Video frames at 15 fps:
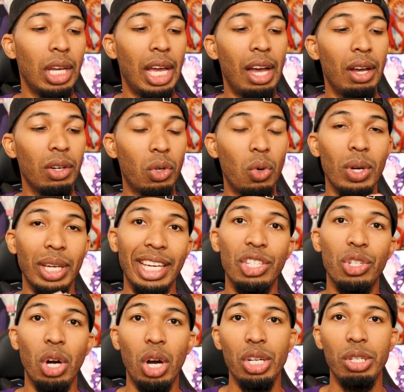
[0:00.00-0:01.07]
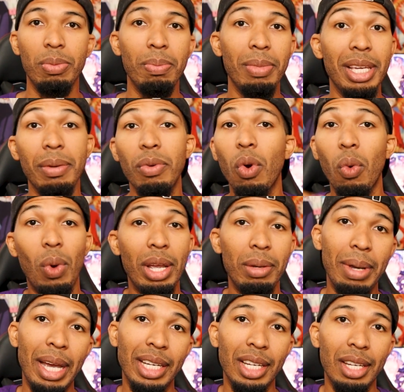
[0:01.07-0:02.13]
how quick it charged me
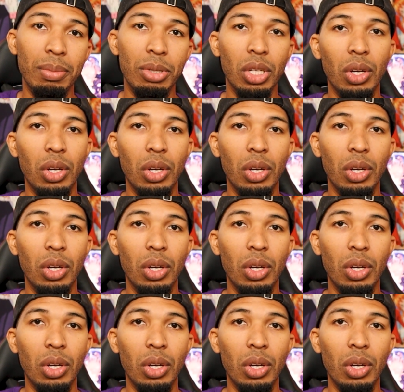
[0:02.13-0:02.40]
right back up.